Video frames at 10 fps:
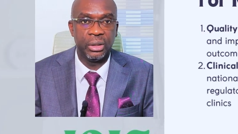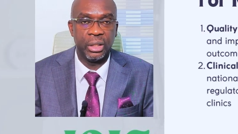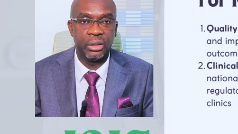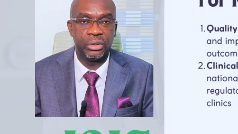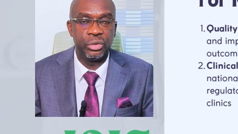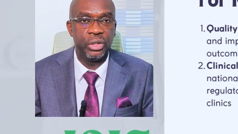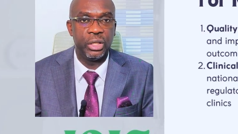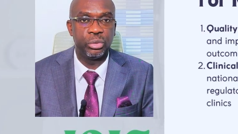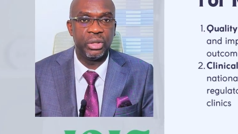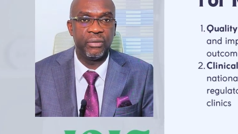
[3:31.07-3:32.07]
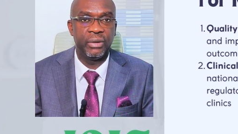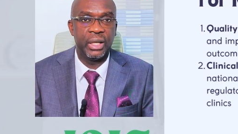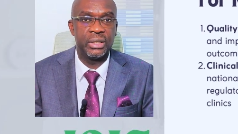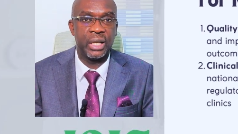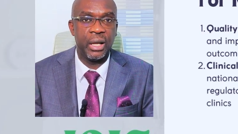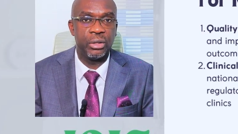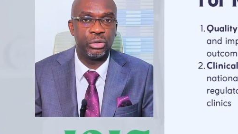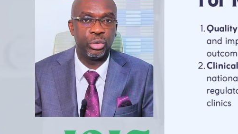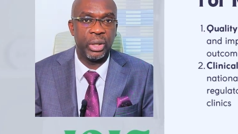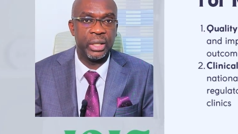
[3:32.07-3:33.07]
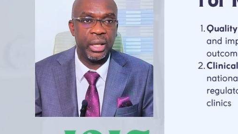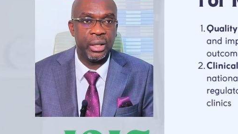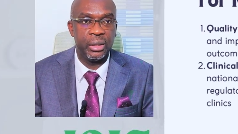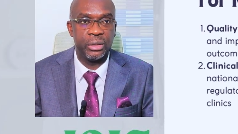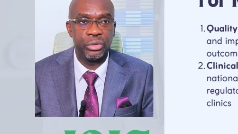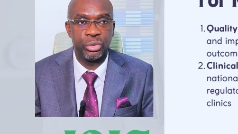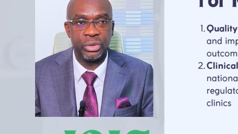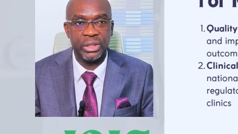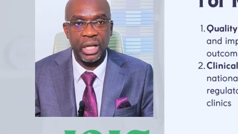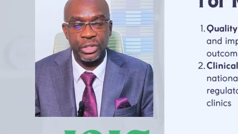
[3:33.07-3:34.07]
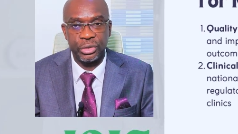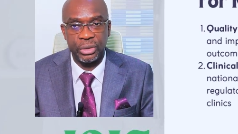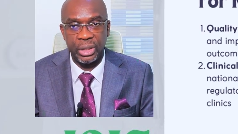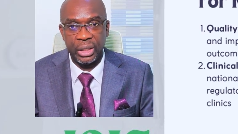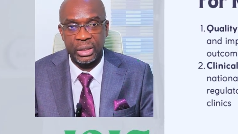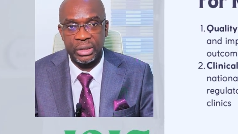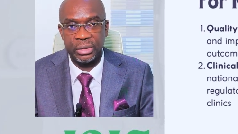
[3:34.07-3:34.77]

that the student would have learned how to adhere to national and